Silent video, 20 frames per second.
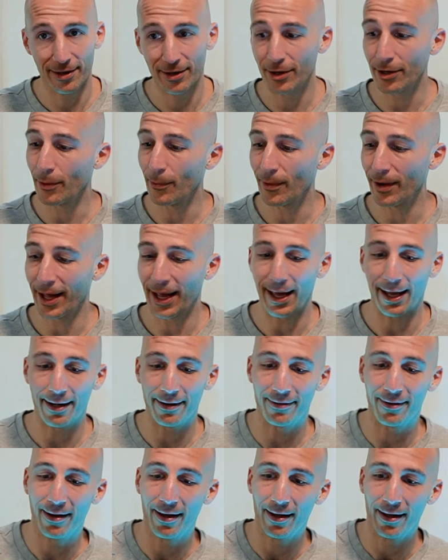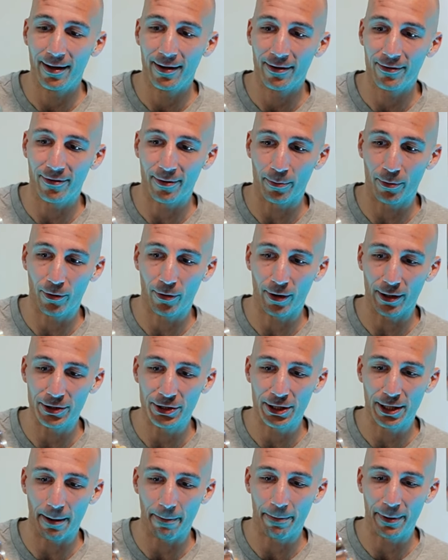you're going to want to add some
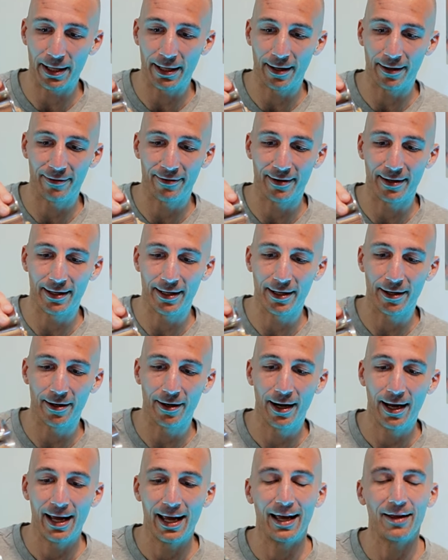crushed peanuts in here.